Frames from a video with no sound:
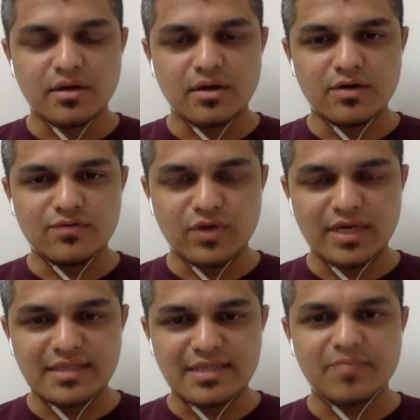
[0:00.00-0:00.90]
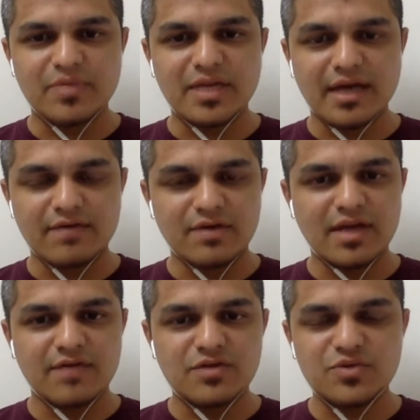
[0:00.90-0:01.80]
for example, have a
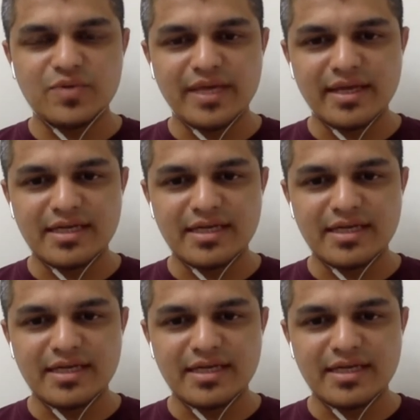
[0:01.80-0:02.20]
lavish wedding